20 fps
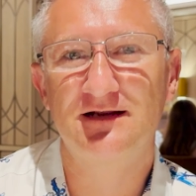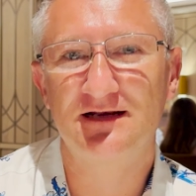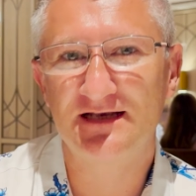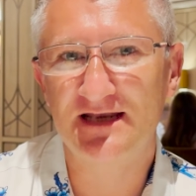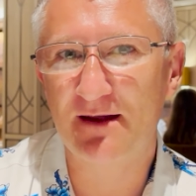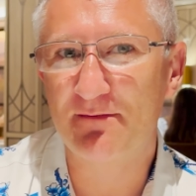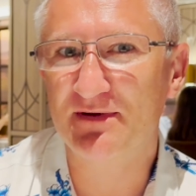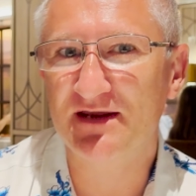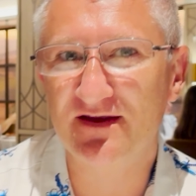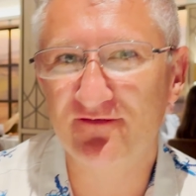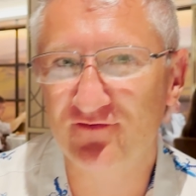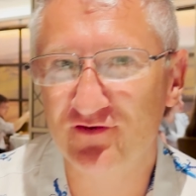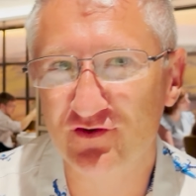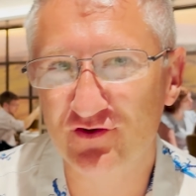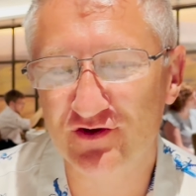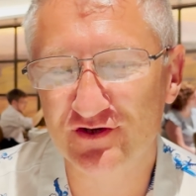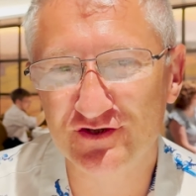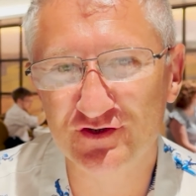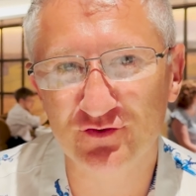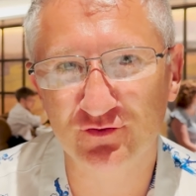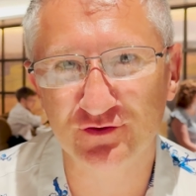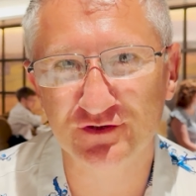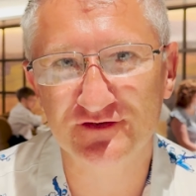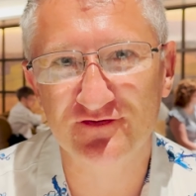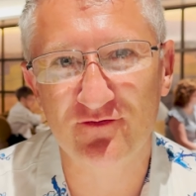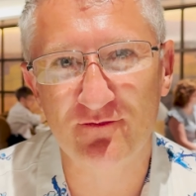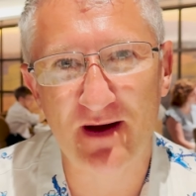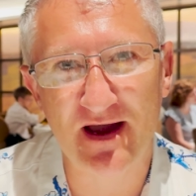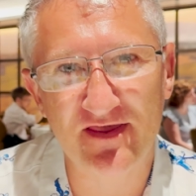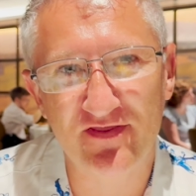Let me give you the scores
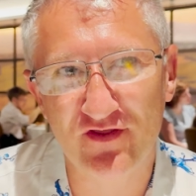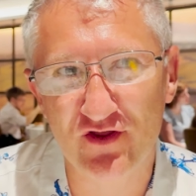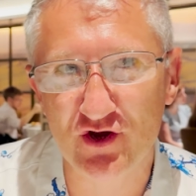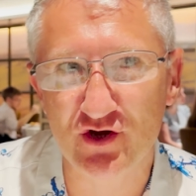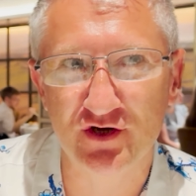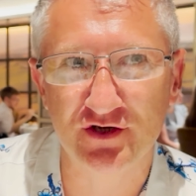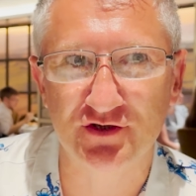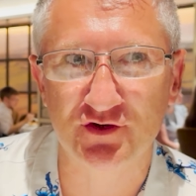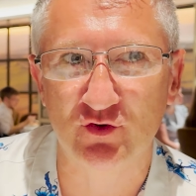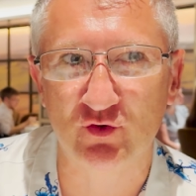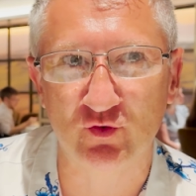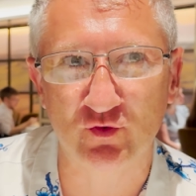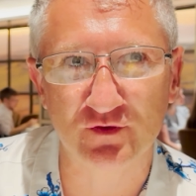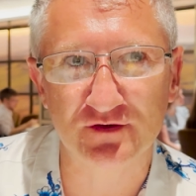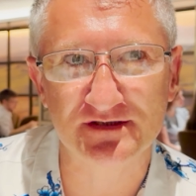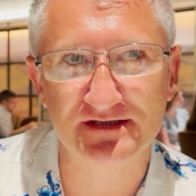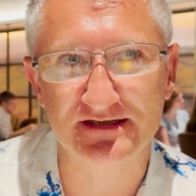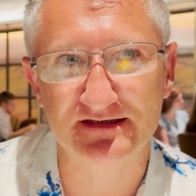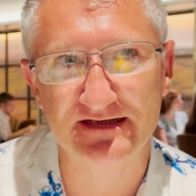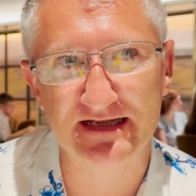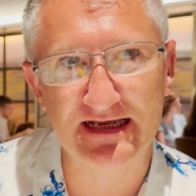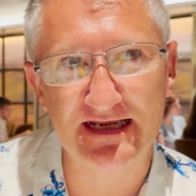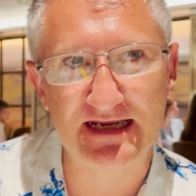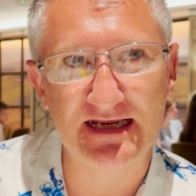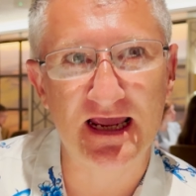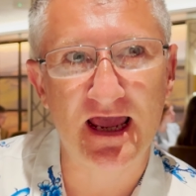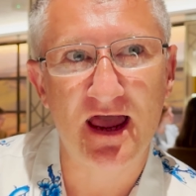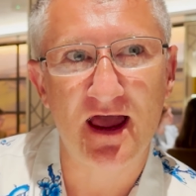for my third course, the